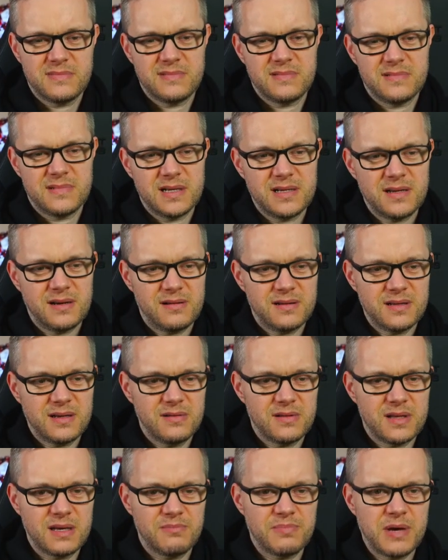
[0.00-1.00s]
I don't, I
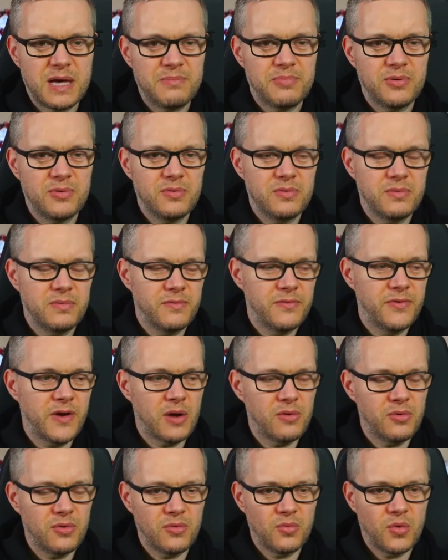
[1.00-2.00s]
don't think people
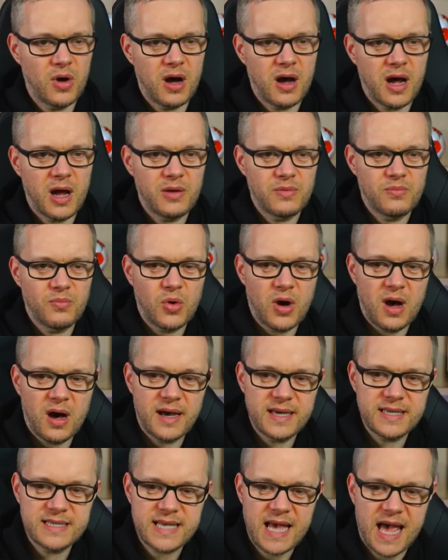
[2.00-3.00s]
vote what I what
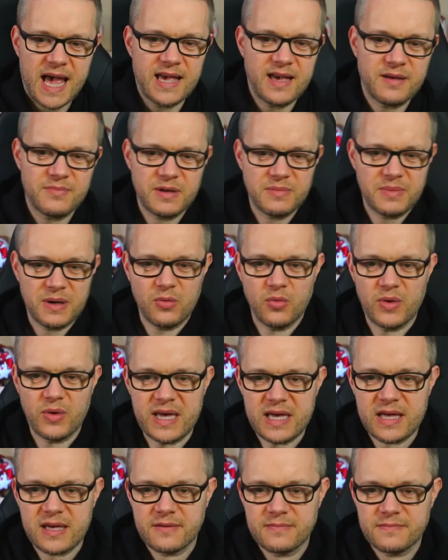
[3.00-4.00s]
I say. That'd be a bit weak.